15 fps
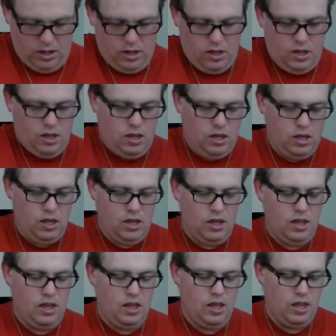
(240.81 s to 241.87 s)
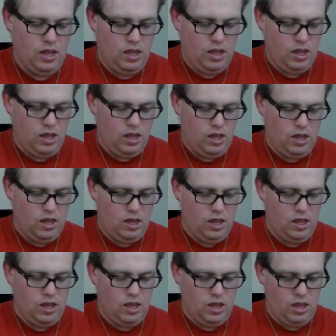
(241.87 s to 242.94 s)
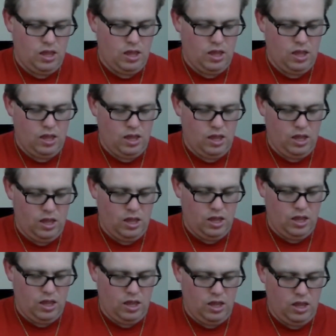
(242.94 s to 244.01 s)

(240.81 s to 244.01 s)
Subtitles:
No words are spoken by the person on screen.